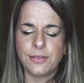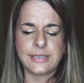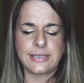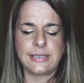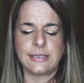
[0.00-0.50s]

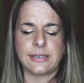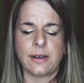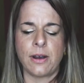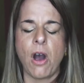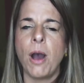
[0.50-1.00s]
This is
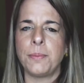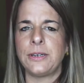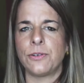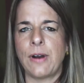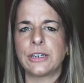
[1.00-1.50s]
uh,
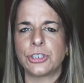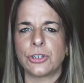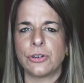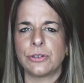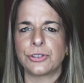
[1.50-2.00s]

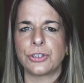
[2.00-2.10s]
omnidirectional,